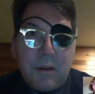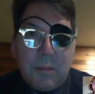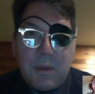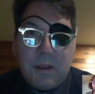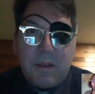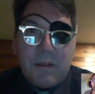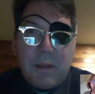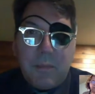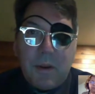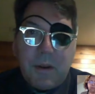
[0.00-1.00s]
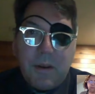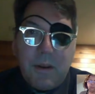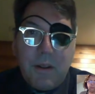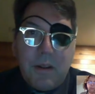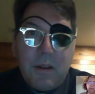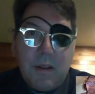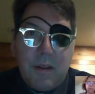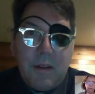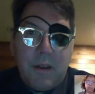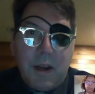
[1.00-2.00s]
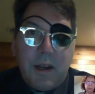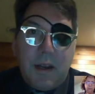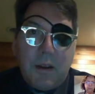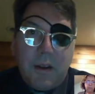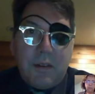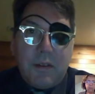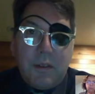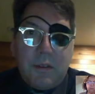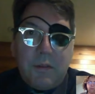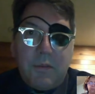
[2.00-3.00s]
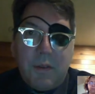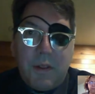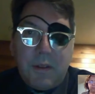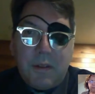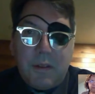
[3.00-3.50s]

completely separate, non-integrated solution for the